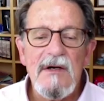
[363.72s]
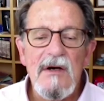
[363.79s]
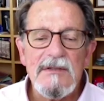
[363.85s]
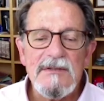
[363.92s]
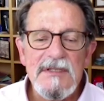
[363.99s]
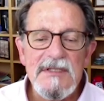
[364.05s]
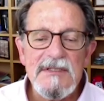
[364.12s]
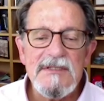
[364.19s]

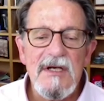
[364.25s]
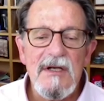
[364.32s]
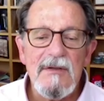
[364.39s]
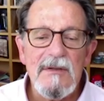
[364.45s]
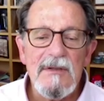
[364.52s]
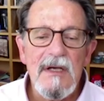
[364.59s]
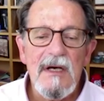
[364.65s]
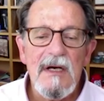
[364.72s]
T cell
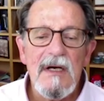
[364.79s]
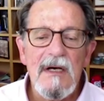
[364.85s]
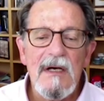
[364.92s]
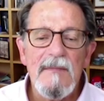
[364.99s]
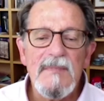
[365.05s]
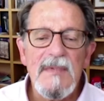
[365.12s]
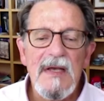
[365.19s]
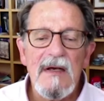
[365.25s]

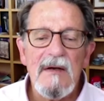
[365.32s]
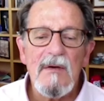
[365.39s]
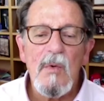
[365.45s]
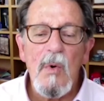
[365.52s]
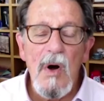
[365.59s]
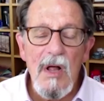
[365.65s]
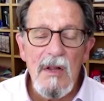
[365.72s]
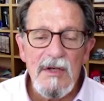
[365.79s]

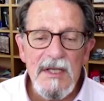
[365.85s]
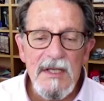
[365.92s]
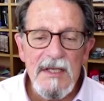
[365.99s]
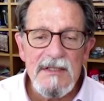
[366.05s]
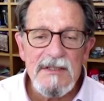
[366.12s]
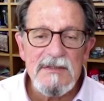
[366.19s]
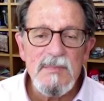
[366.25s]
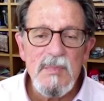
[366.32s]
quality
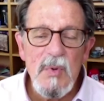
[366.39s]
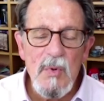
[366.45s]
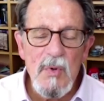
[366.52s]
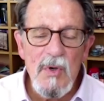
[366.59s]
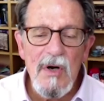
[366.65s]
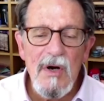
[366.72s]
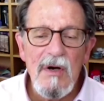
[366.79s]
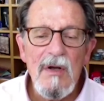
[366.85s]
is
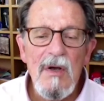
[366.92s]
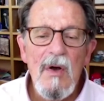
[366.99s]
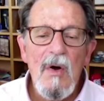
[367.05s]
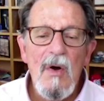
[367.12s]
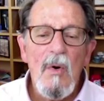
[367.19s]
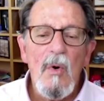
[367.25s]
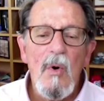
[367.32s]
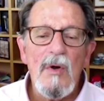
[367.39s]
poor,
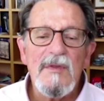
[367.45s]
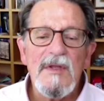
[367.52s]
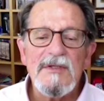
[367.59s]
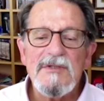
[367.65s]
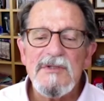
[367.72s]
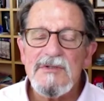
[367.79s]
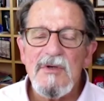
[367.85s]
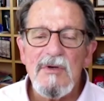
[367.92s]
or they
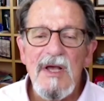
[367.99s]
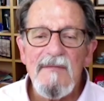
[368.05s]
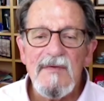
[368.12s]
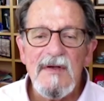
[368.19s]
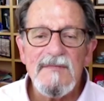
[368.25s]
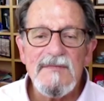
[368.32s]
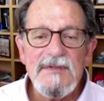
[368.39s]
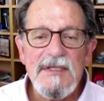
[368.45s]
just don't have
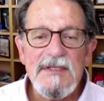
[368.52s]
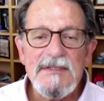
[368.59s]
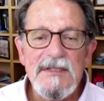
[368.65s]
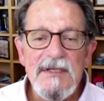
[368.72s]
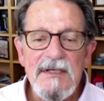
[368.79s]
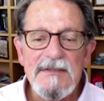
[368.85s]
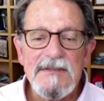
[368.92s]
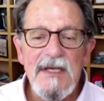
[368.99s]
enough T
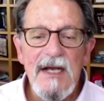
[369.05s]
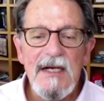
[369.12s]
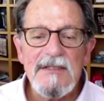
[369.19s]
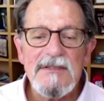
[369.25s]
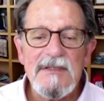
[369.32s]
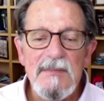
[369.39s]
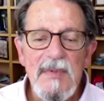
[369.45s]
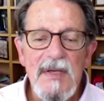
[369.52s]
cells to
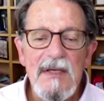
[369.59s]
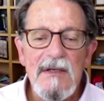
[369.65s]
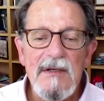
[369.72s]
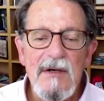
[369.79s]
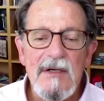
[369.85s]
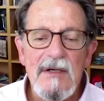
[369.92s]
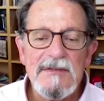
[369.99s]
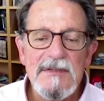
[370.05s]
actually make
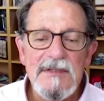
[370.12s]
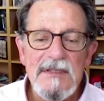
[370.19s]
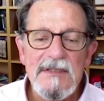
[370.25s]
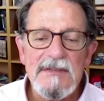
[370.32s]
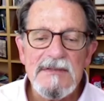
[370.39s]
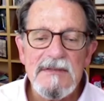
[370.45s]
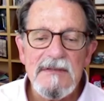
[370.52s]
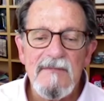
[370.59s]
CAR
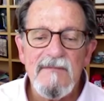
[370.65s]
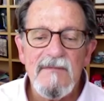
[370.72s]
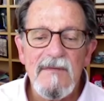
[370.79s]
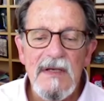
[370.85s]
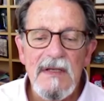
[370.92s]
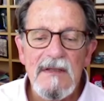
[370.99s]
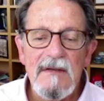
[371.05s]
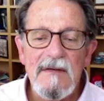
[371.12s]
Ts in
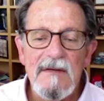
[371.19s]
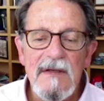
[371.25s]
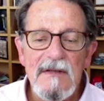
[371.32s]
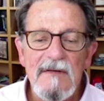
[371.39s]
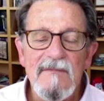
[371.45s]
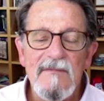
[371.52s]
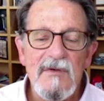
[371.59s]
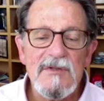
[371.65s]

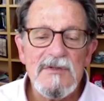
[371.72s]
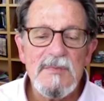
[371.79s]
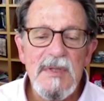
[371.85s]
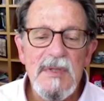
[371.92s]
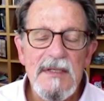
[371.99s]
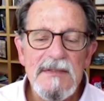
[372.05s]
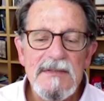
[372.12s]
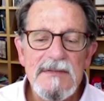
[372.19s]
the first
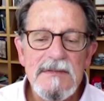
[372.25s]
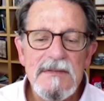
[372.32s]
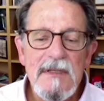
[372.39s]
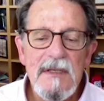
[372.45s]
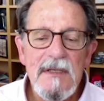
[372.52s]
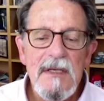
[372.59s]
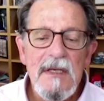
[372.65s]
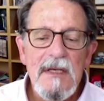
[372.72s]
place.
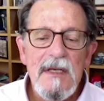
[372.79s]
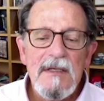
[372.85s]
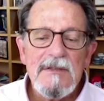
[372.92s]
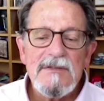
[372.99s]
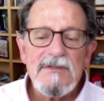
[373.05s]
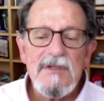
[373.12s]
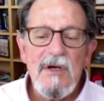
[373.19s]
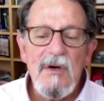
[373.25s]

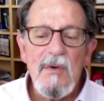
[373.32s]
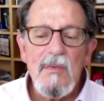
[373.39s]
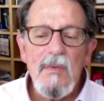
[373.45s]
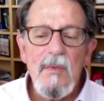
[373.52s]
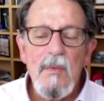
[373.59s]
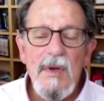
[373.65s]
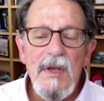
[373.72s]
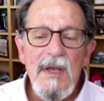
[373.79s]
So
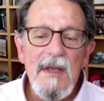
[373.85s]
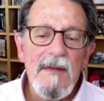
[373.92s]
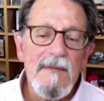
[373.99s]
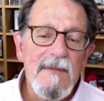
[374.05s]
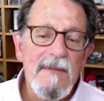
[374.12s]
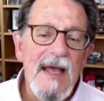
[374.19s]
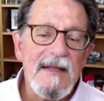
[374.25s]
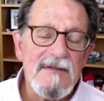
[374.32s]

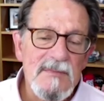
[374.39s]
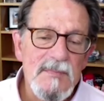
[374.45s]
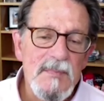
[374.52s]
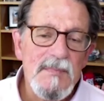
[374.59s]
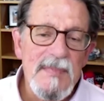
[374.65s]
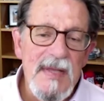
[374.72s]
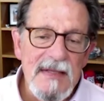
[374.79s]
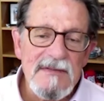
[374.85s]
that's
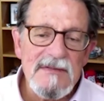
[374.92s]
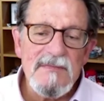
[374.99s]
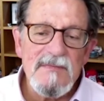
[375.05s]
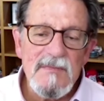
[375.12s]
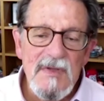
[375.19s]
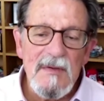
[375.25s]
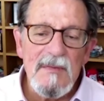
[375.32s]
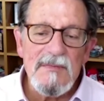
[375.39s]

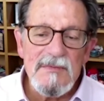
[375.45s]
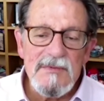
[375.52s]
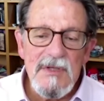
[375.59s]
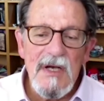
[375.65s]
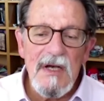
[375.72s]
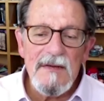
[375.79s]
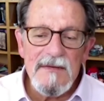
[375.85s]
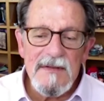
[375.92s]

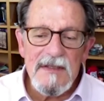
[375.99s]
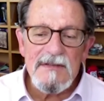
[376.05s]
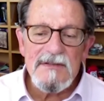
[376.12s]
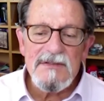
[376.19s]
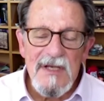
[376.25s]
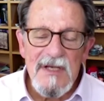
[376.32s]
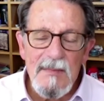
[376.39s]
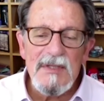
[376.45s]
the
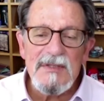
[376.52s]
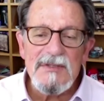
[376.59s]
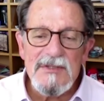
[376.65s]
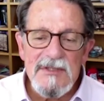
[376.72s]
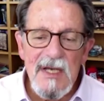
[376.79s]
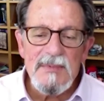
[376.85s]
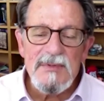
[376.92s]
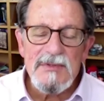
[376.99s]
sum and
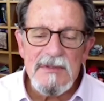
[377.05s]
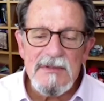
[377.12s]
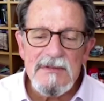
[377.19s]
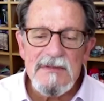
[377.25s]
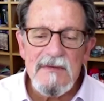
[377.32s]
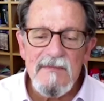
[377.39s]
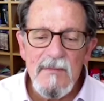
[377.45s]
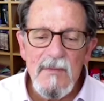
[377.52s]

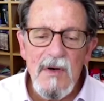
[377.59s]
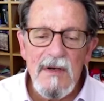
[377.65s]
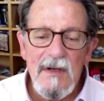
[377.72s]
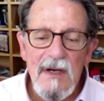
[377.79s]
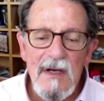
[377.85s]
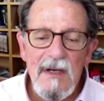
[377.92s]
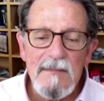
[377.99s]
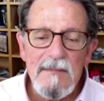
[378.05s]
substance of what
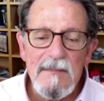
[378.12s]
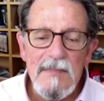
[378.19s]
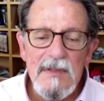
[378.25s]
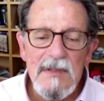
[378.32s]
I'm